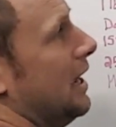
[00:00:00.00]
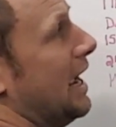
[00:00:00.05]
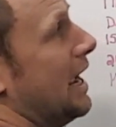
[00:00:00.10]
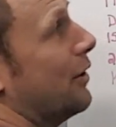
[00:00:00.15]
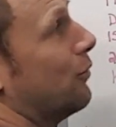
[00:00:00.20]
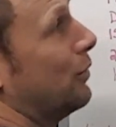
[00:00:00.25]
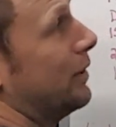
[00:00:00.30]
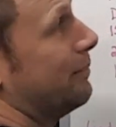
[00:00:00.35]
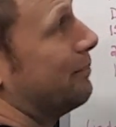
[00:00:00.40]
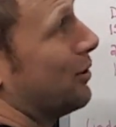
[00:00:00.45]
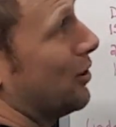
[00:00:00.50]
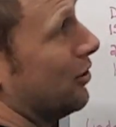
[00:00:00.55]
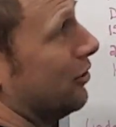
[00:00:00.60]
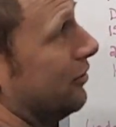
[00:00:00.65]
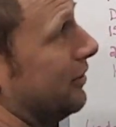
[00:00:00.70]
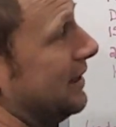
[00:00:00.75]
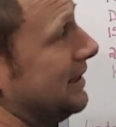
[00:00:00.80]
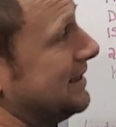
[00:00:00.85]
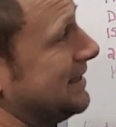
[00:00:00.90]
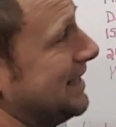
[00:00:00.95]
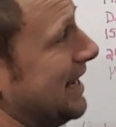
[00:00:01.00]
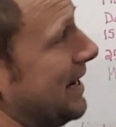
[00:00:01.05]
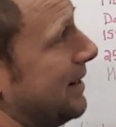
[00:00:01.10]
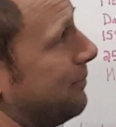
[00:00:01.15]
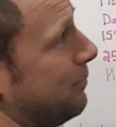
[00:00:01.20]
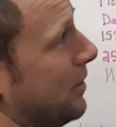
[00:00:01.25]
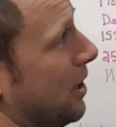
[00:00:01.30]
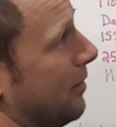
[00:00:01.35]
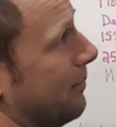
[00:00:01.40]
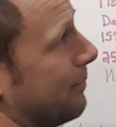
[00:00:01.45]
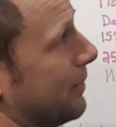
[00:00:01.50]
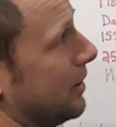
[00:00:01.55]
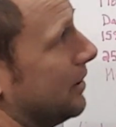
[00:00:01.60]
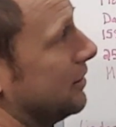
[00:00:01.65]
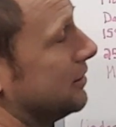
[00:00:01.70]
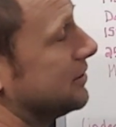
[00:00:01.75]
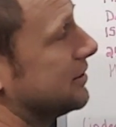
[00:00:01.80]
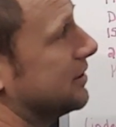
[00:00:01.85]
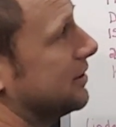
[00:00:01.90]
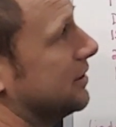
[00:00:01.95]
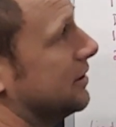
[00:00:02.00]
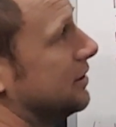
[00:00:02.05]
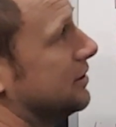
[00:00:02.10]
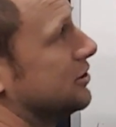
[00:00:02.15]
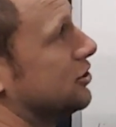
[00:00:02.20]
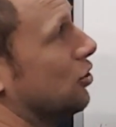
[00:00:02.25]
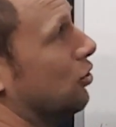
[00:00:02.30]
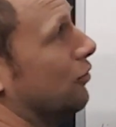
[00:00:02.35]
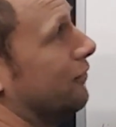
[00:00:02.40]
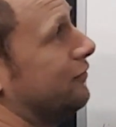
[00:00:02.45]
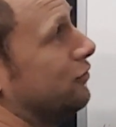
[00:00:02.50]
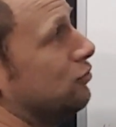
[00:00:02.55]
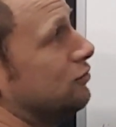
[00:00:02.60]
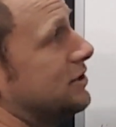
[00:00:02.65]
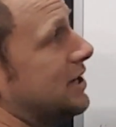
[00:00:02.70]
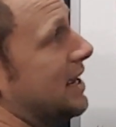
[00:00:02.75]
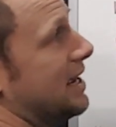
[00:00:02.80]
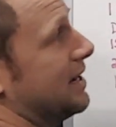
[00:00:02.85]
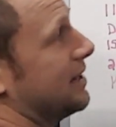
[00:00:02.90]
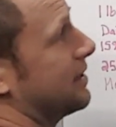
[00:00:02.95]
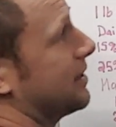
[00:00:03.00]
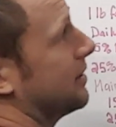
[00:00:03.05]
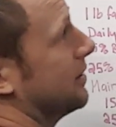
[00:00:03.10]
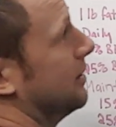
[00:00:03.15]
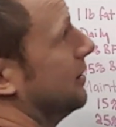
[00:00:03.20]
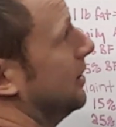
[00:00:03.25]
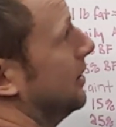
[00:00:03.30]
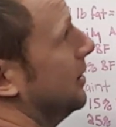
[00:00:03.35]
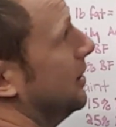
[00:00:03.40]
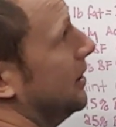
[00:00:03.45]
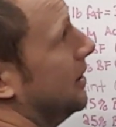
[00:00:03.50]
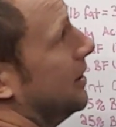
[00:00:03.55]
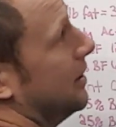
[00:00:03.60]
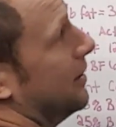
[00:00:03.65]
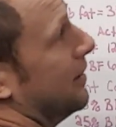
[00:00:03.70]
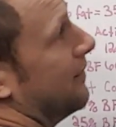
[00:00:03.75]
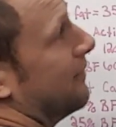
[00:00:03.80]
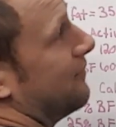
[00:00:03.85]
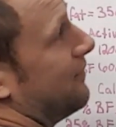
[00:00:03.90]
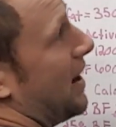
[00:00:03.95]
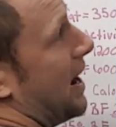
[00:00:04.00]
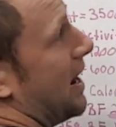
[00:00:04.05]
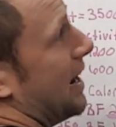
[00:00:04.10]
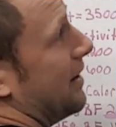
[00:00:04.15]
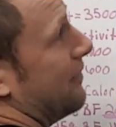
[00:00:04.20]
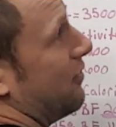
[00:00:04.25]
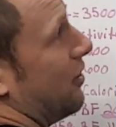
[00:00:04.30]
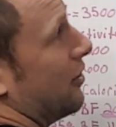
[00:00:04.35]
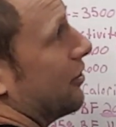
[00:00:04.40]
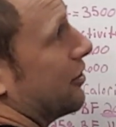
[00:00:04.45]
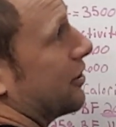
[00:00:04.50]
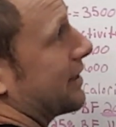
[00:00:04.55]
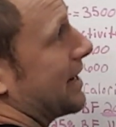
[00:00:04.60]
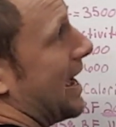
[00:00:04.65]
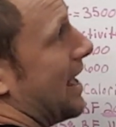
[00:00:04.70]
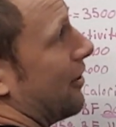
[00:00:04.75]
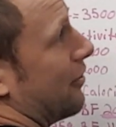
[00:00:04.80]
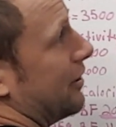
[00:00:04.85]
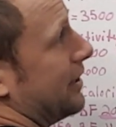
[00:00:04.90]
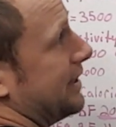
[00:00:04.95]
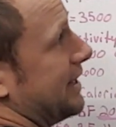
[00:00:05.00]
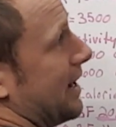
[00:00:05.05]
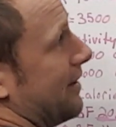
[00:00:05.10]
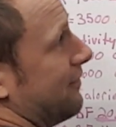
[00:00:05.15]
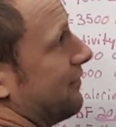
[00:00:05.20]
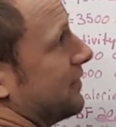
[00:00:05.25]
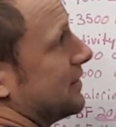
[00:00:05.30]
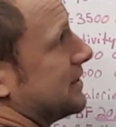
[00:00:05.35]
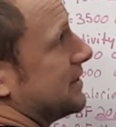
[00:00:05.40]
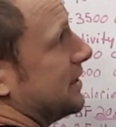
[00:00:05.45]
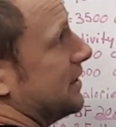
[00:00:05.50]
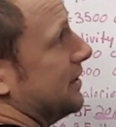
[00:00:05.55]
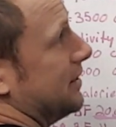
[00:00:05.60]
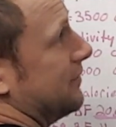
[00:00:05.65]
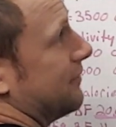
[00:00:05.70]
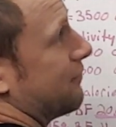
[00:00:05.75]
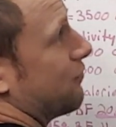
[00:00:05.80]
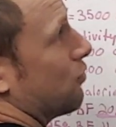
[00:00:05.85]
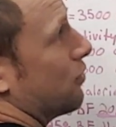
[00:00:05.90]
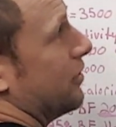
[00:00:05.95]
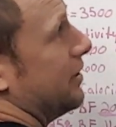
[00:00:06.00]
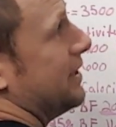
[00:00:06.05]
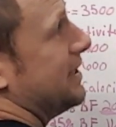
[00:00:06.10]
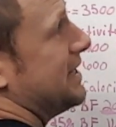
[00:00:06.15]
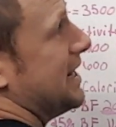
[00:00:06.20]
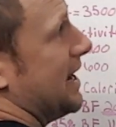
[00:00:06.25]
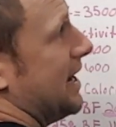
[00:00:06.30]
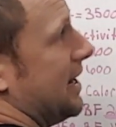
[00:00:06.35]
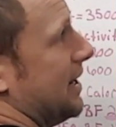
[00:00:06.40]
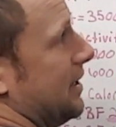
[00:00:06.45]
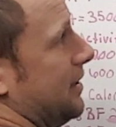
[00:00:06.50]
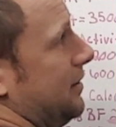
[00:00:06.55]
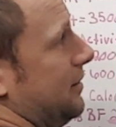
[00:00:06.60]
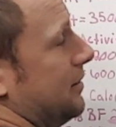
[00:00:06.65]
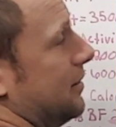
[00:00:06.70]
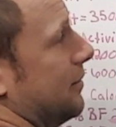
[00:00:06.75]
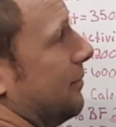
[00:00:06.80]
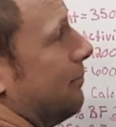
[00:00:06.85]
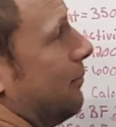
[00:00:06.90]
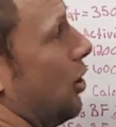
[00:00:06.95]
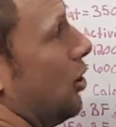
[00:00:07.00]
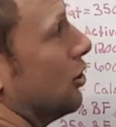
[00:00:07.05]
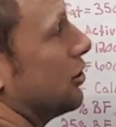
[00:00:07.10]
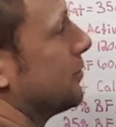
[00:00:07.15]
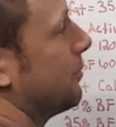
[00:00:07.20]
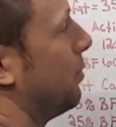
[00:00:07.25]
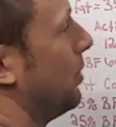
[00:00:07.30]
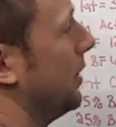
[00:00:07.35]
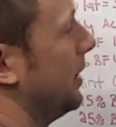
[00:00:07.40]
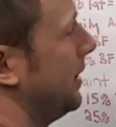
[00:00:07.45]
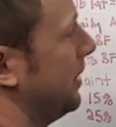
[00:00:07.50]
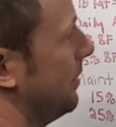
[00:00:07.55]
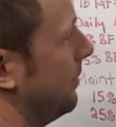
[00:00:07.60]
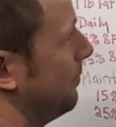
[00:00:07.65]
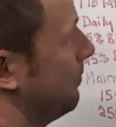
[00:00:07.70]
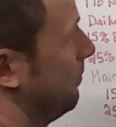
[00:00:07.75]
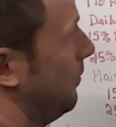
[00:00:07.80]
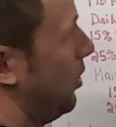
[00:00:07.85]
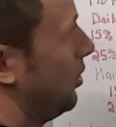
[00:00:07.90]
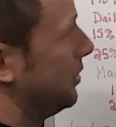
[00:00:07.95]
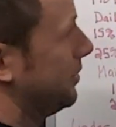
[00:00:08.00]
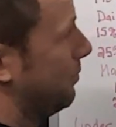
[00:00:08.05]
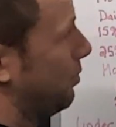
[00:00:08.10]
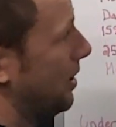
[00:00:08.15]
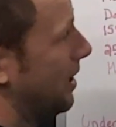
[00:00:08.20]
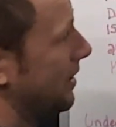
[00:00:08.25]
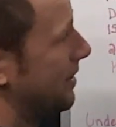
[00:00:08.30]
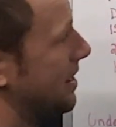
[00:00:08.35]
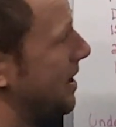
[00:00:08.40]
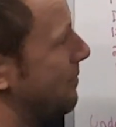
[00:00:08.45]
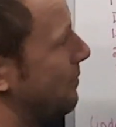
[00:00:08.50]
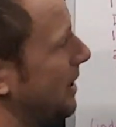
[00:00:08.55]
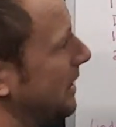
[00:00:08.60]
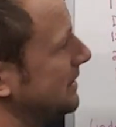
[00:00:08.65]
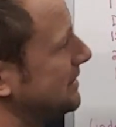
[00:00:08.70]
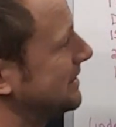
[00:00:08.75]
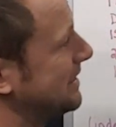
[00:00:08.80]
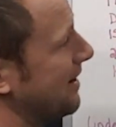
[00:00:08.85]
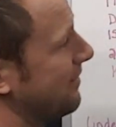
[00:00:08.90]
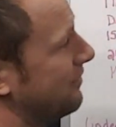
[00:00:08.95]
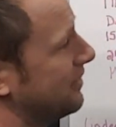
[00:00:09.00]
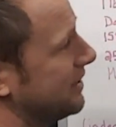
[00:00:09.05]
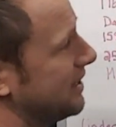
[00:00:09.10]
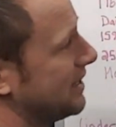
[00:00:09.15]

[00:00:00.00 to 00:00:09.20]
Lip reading: and we burn these same numbers. So if you take 500 calorie deficit for the day, multiply that by 7